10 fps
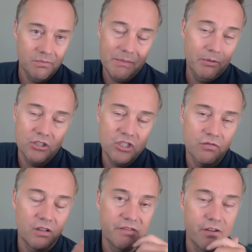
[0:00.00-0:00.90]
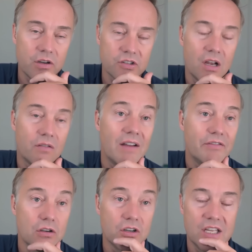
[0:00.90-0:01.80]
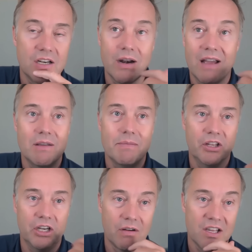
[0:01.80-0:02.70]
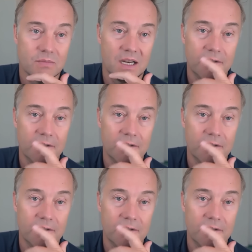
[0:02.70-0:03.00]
people are just really focused on revenue because they don't have the ability to raise